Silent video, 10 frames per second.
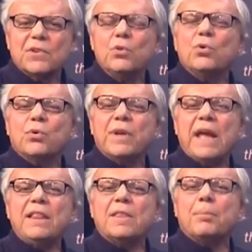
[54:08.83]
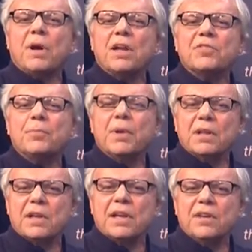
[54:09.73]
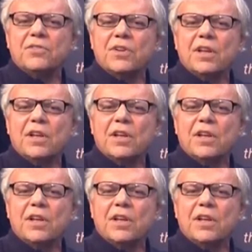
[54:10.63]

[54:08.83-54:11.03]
who create the possibilities